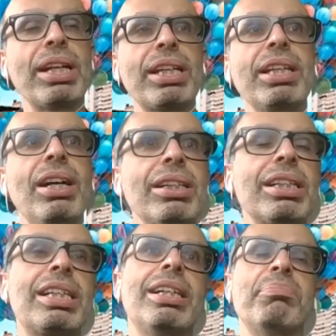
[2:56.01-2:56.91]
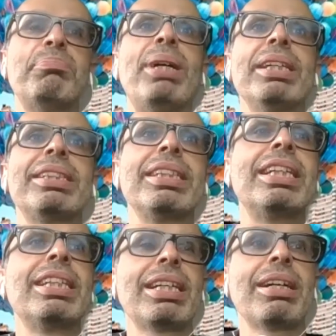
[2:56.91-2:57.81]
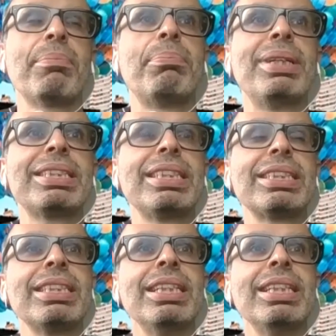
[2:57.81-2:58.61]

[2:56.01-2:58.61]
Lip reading: a young budding business,